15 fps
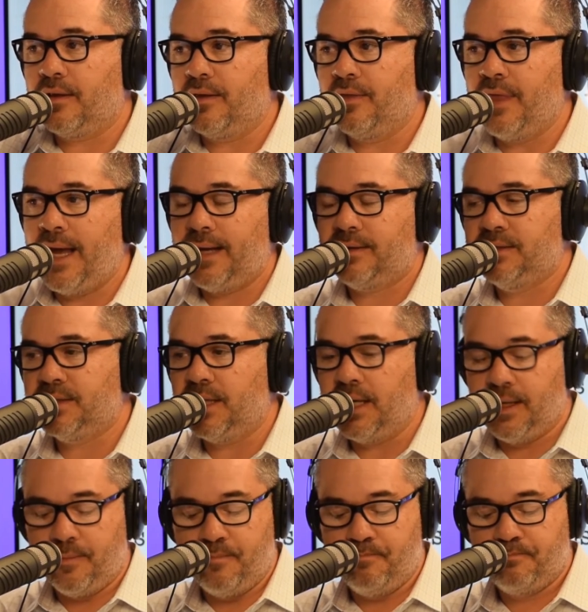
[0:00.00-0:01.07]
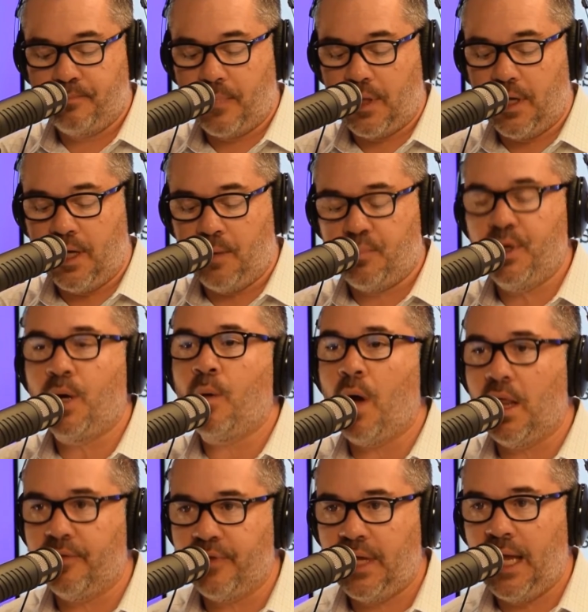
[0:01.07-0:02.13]
that
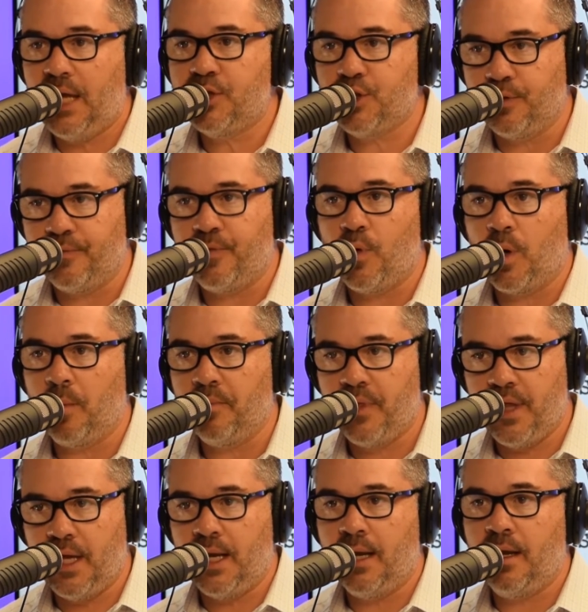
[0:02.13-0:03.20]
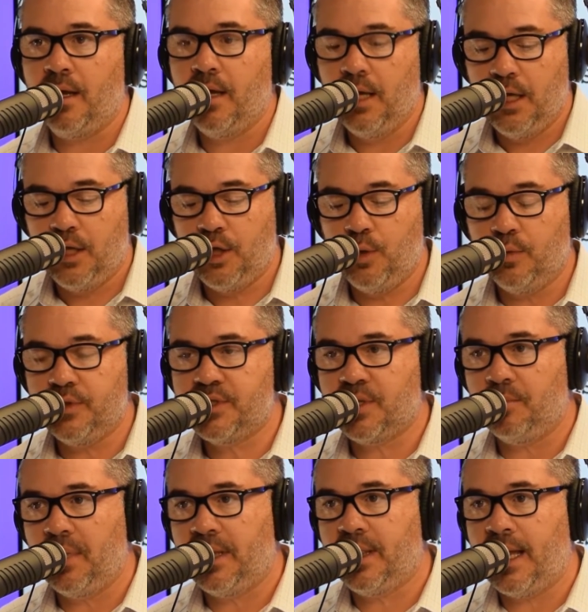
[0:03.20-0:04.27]
pre-qualification form, then you would
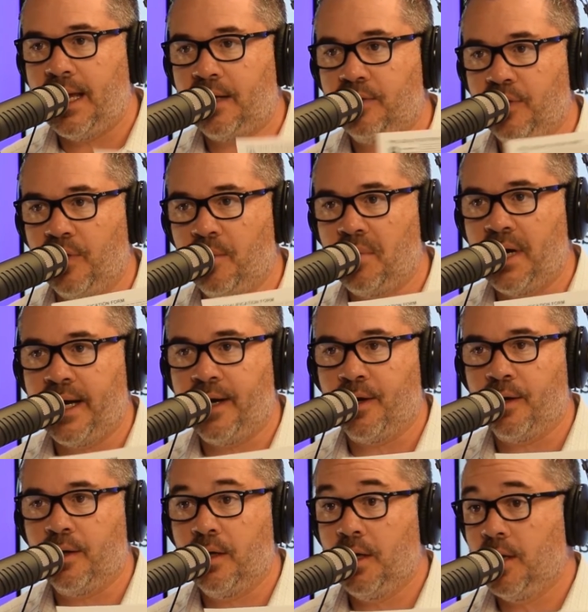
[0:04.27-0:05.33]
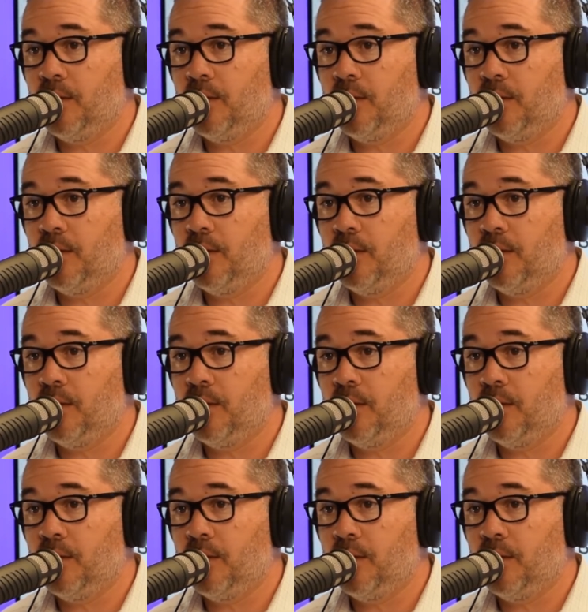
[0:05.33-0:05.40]
submit that to the buyer